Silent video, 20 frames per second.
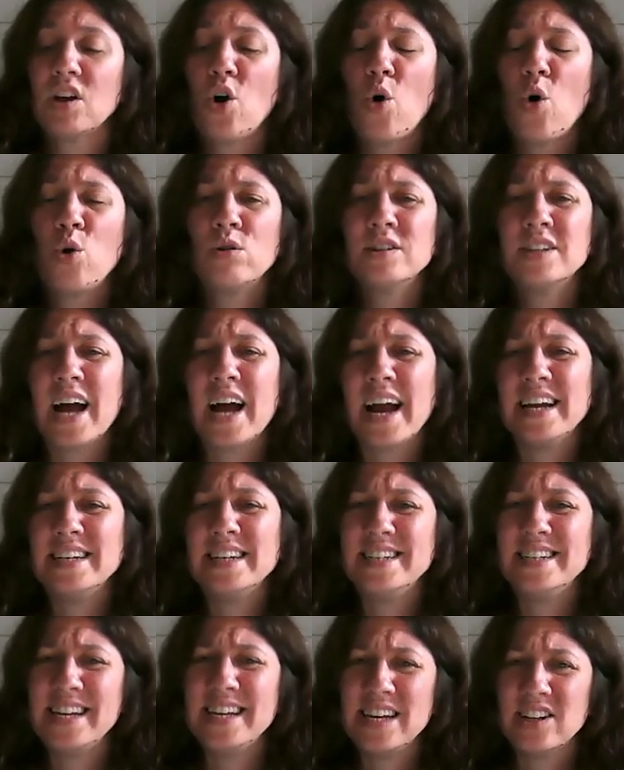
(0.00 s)
old
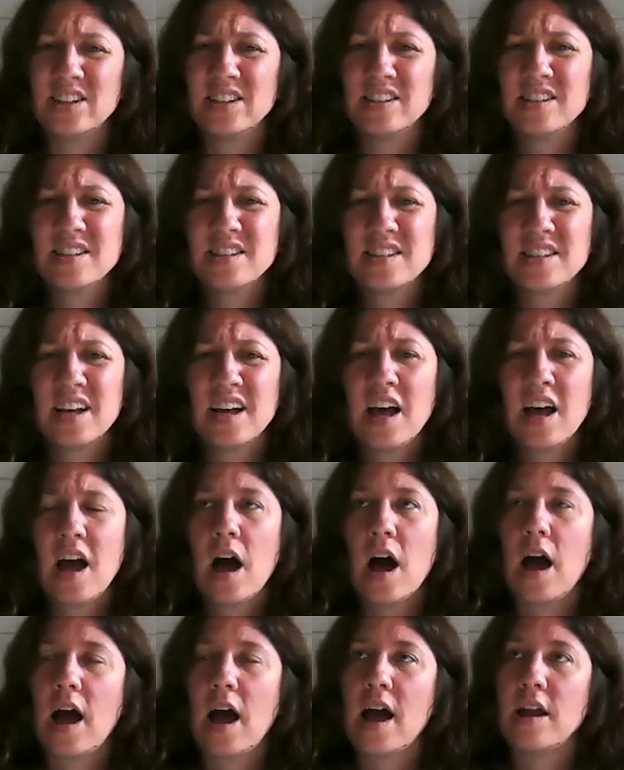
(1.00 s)
ideals
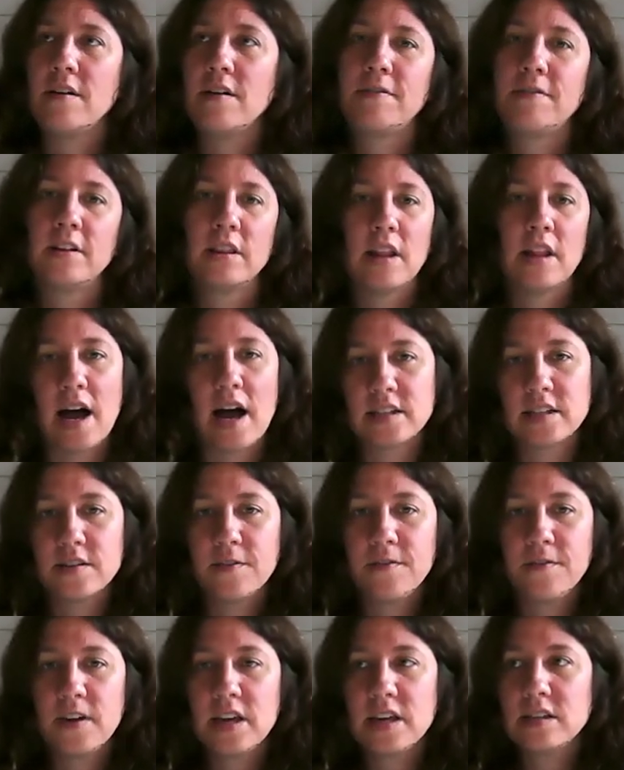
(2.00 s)
and
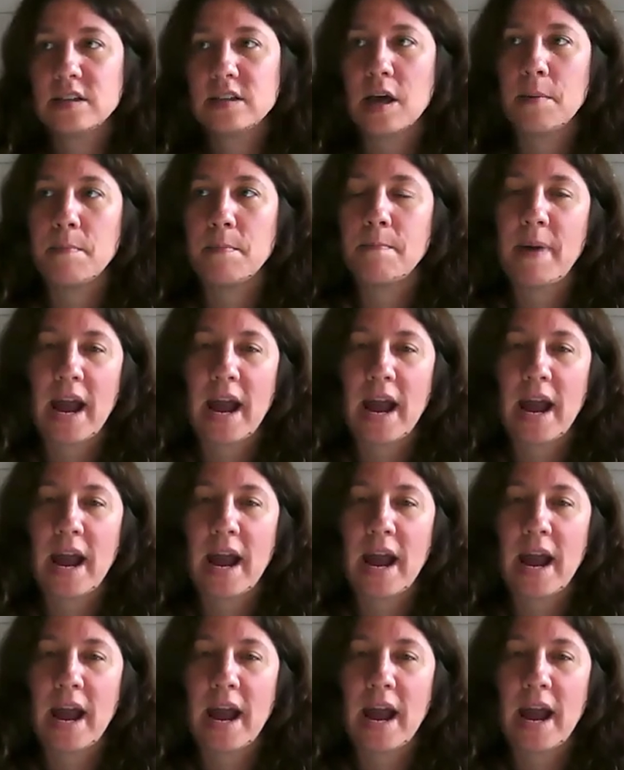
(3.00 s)
philosophies and